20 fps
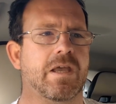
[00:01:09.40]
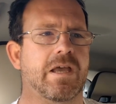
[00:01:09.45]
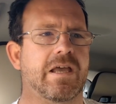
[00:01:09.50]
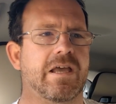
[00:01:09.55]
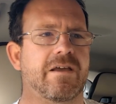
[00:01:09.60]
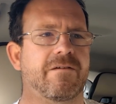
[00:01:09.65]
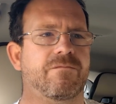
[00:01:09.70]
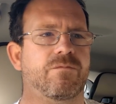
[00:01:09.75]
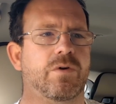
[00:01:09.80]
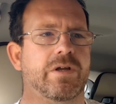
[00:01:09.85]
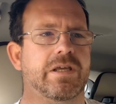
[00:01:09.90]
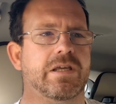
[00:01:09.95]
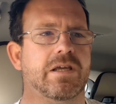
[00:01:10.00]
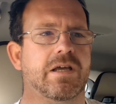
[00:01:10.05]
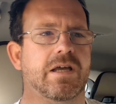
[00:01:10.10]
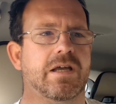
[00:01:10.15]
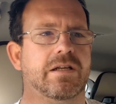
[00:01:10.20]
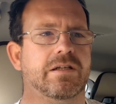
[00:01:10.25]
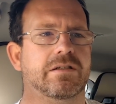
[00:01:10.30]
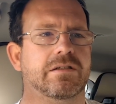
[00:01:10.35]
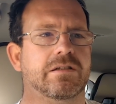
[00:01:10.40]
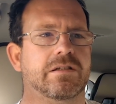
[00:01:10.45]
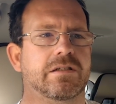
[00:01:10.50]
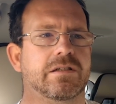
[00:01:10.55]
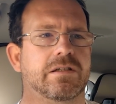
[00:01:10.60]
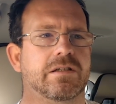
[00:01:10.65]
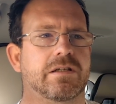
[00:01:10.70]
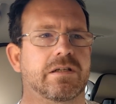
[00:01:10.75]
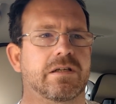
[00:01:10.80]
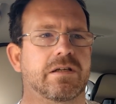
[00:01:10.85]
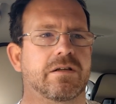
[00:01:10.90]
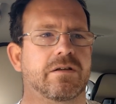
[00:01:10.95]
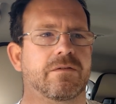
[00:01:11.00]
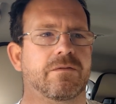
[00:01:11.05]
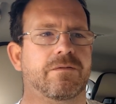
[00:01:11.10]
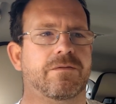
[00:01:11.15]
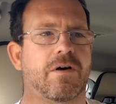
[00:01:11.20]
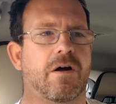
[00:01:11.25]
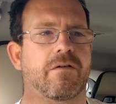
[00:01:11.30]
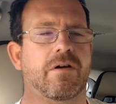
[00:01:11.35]
if we can
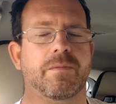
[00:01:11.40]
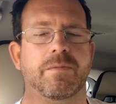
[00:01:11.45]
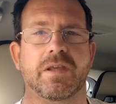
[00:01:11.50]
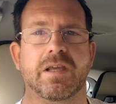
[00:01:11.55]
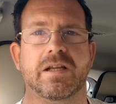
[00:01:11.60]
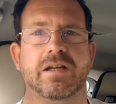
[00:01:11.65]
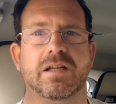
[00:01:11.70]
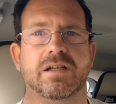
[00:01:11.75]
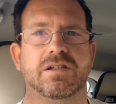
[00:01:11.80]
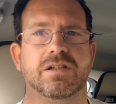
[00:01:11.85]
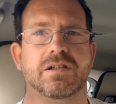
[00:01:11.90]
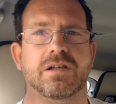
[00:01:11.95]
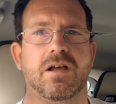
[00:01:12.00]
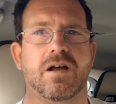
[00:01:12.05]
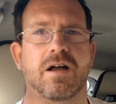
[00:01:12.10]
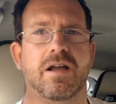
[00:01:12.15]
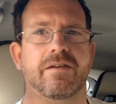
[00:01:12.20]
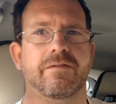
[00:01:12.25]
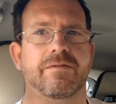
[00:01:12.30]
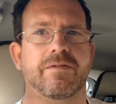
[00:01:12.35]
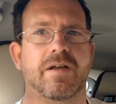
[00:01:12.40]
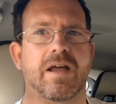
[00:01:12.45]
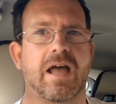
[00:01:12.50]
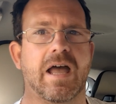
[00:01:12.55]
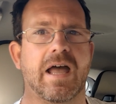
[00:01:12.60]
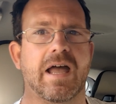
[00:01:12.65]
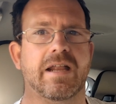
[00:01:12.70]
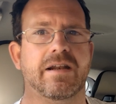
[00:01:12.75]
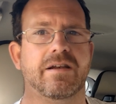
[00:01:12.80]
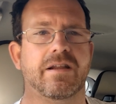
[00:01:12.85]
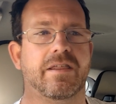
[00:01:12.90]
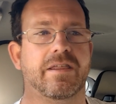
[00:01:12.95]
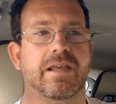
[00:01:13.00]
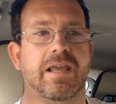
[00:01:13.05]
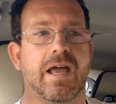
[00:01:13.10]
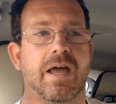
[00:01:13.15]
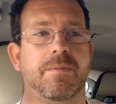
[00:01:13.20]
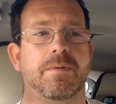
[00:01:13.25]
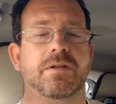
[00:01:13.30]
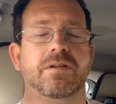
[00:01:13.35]
fire up the ignition live and nothing
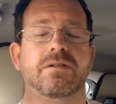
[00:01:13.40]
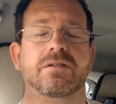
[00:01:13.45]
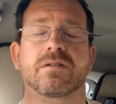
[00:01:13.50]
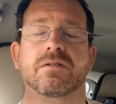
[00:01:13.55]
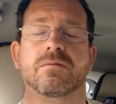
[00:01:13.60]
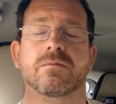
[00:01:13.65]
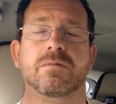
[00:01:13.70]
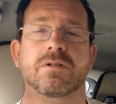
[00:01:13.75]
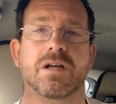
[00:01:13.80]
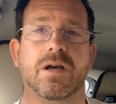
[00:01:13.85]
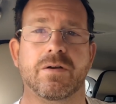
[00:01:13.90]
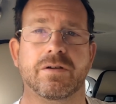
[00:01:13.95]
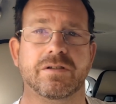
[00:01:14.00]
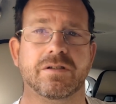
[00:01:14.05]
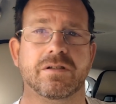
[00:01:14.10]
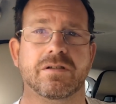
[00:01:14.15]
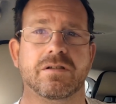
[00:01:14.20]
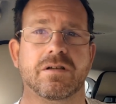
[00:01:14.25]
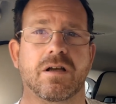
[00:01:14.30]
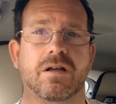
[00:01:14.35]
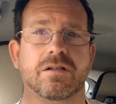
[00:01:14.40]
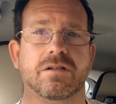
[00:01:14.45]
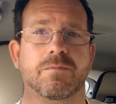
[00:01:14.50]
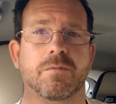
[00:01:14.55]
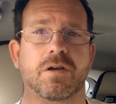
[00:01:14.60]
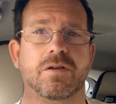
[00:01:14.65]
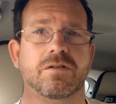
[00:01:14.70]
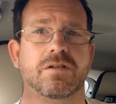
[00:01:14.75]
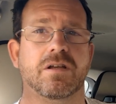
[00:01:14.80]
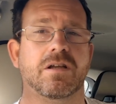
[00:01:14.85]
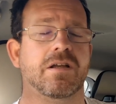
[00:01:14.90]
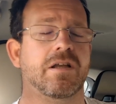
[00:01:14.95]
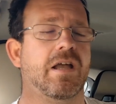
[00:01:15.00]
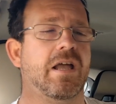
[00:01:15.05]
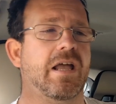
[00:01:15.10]
happens, we know it's the starter motor.